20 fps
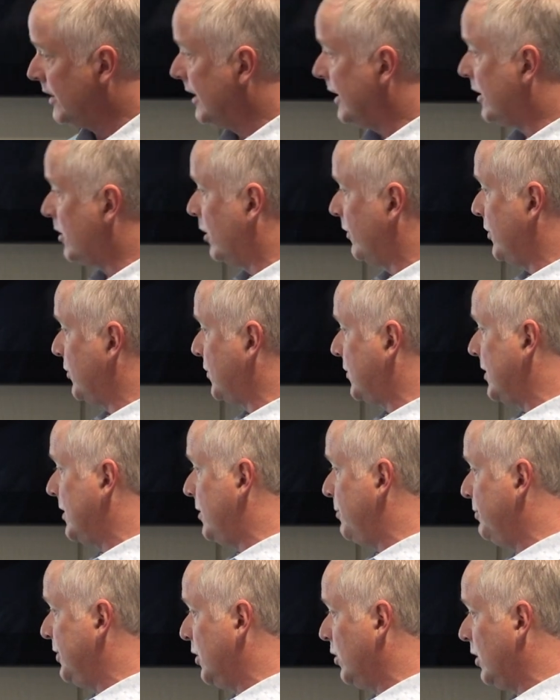And on the
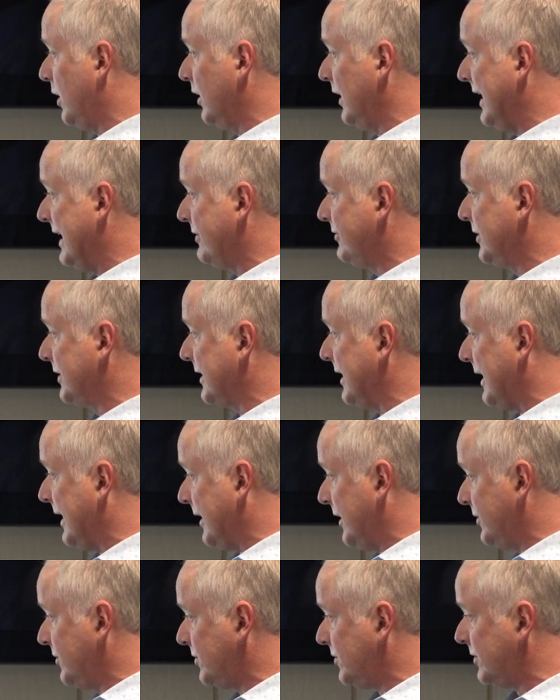Senate bill, 11
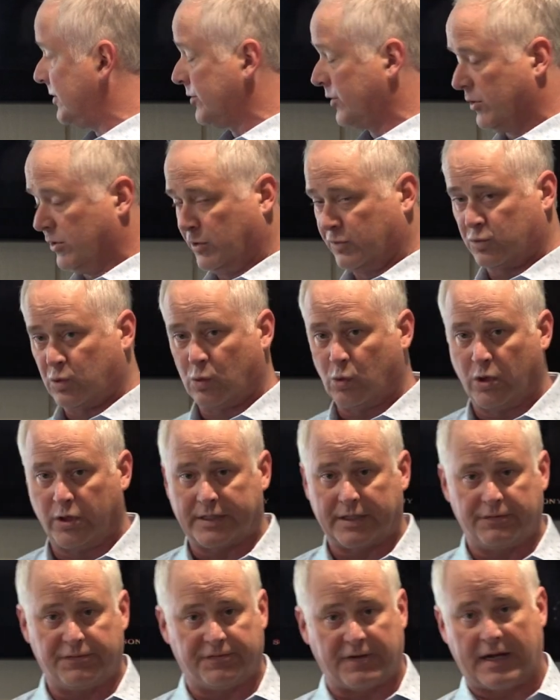guys and girls were
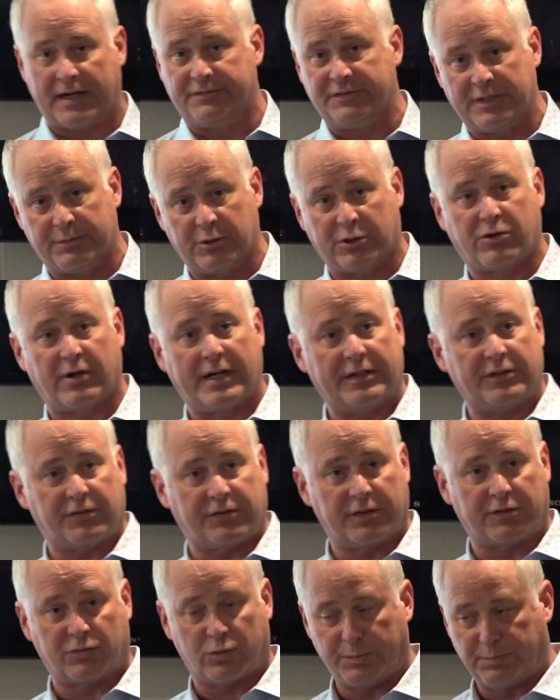working, 5 Democrats,
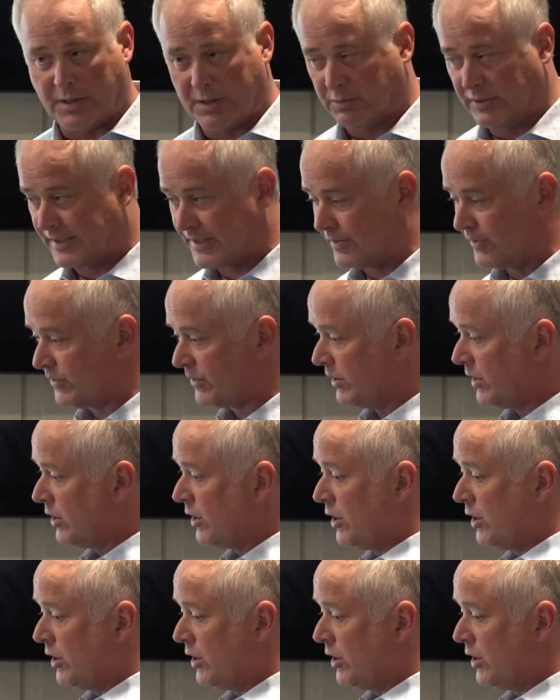6 Republicans.